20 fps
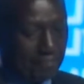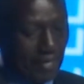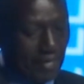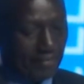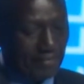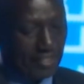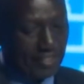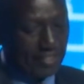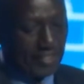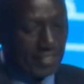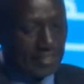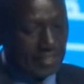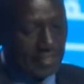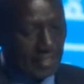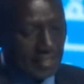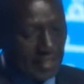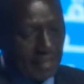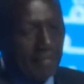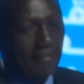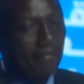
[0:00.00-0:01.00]
and private
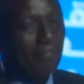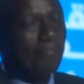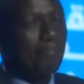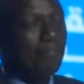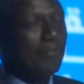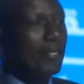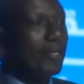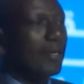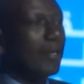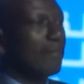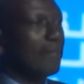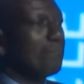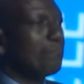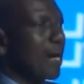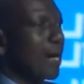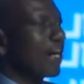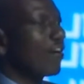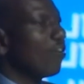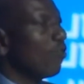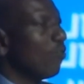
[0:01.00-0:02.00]
sector,
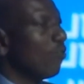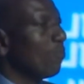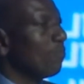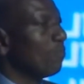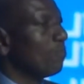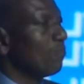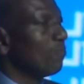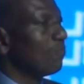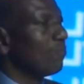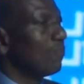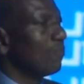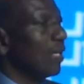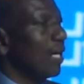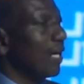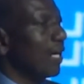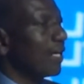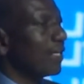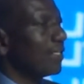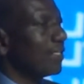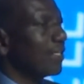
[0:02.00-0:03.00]
back home
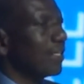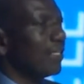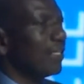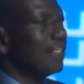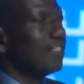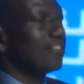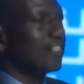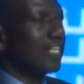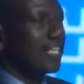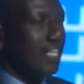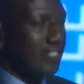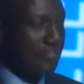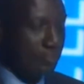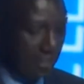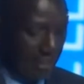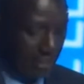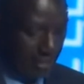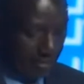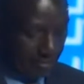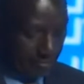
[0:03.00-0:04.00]
and
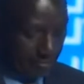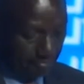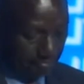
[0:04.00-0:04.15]
internationally.